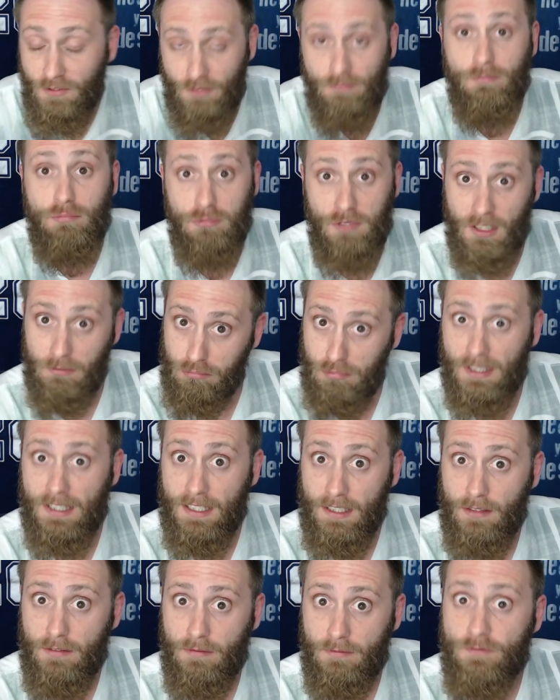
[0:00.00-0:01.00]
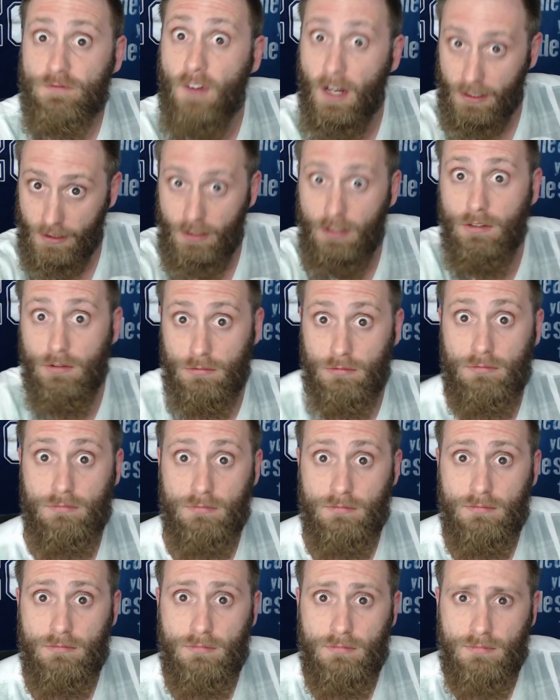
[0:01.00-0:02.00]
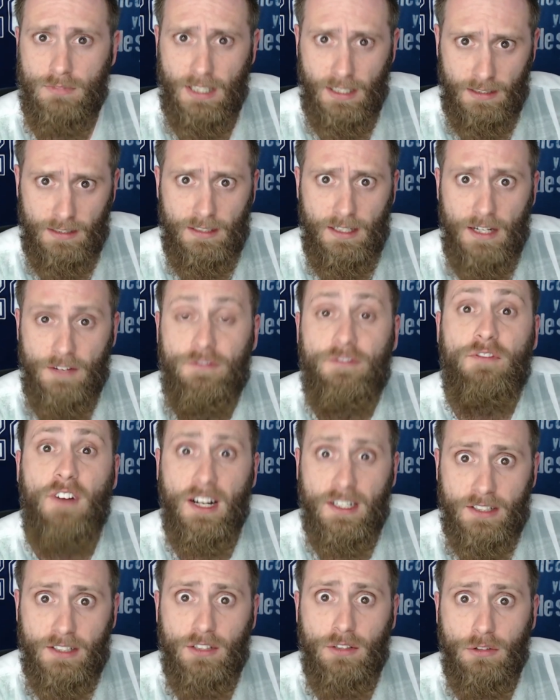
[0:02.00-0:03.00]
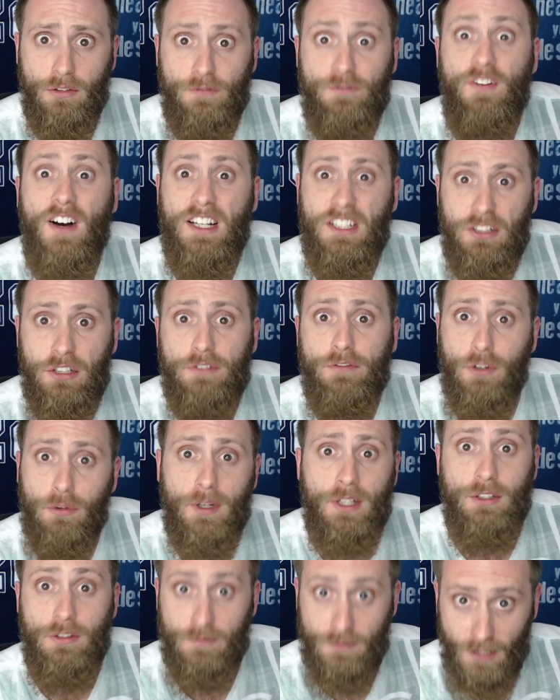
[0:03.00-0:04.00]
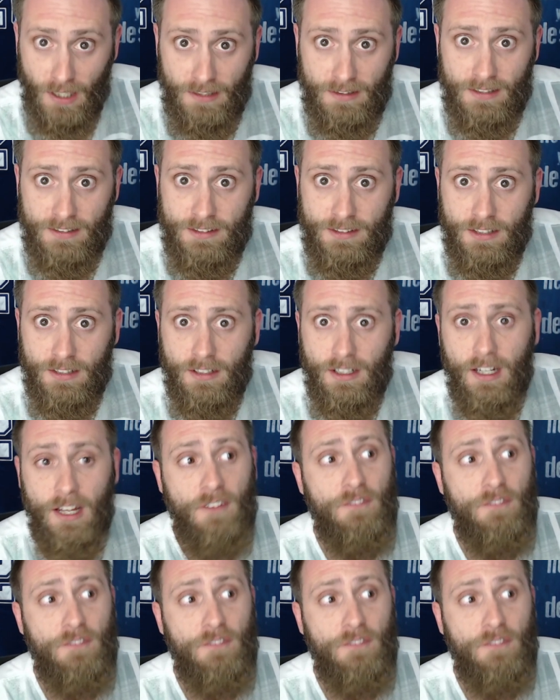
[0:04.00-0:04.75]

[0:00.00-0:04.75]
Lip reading: Really? Fuck you. Okay, fuck you. Fuck you for what you've done this year.